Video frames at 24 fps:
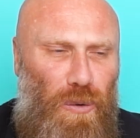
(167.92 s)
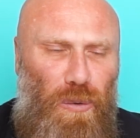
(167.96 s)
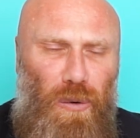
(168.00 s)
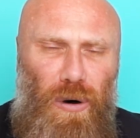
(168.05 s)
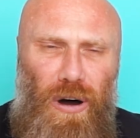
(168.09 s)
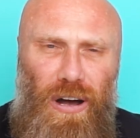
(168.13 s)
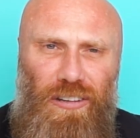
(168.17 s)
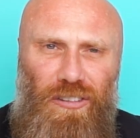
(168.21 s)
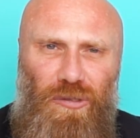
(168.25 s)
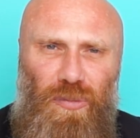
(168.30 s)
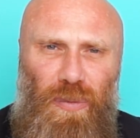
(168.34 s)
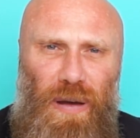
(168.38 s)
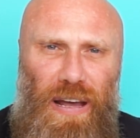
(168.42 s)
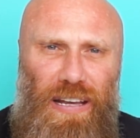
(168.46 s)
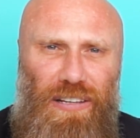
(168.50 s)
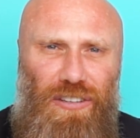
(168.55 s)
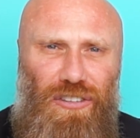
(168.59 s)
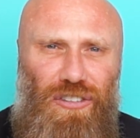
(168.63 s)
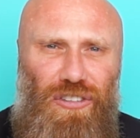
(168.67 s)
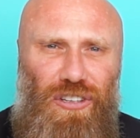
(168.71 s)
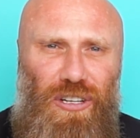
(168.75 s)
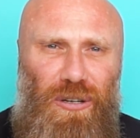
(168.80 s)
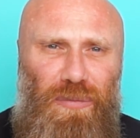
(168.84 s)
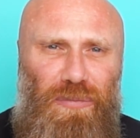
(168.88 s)
Why a
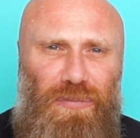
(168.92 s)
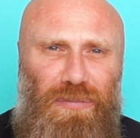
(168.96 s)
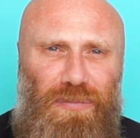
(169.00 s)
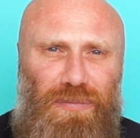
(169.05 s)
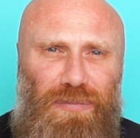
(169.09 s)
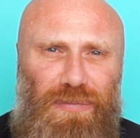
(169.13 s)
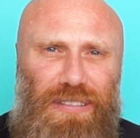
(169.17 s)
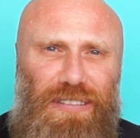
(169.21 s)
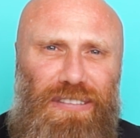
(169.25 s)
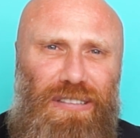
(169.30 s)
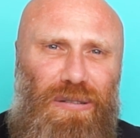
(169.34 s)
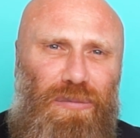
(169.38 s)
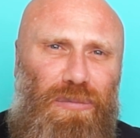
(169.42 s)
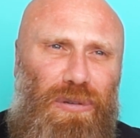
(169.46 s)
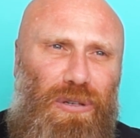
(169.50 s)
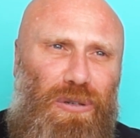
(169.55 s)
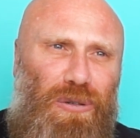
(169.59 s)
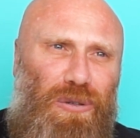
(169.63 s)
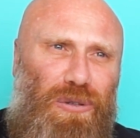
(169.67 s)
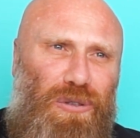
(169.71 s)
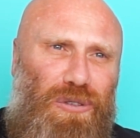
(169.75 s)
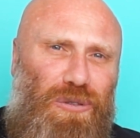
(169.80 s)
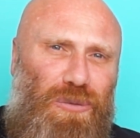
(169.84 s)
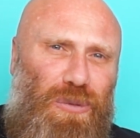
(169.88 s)
spaceship? Is it
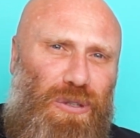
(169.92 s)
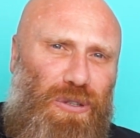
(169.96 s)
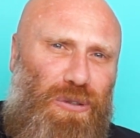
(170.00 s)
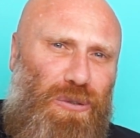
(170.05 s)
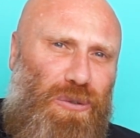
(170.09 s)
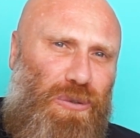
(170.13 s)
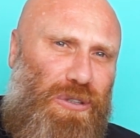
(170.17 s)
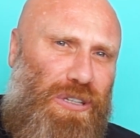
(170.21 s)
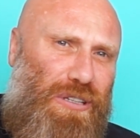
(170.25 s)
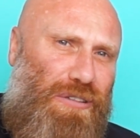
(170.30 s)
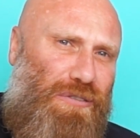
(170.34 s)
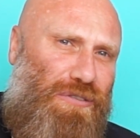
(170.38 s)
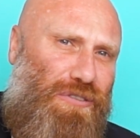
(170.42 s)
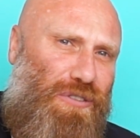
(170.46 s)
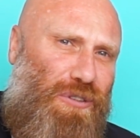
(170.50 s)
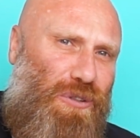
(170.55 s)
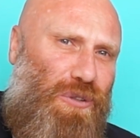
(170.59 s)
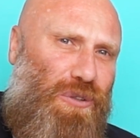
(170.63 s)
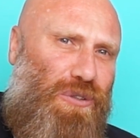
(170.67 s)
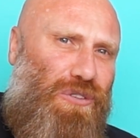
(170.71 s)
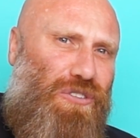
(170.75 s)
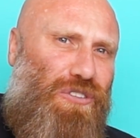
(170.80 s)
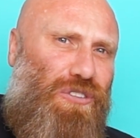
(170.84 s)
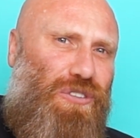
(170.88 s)
because we're talking
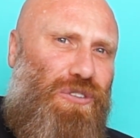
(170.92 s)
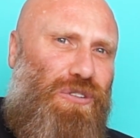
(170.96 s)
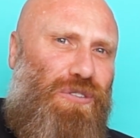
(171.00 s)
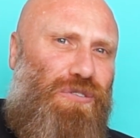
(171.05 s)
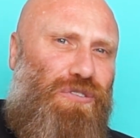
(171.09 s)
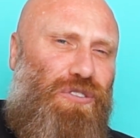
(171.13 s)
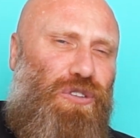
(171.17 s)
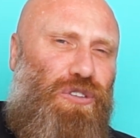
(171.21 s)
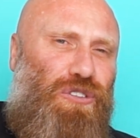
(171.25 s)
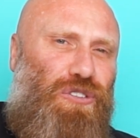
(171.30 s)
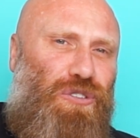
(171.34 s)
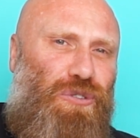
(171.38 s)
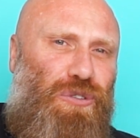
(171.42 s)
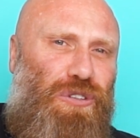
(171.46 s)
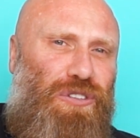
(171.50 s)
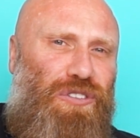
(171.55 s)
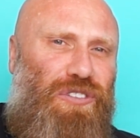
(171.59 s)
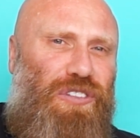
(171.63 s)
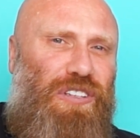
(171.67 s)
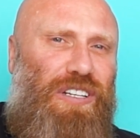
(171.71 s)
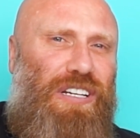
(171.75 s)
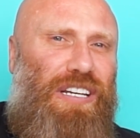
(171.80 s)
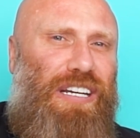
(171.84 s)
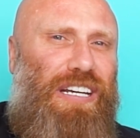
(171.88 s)

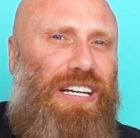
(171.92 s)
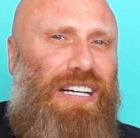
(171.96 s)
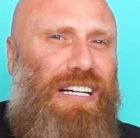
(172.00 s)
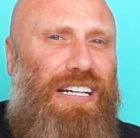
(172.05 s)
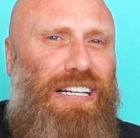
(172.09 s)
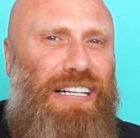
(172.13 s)
futuristic?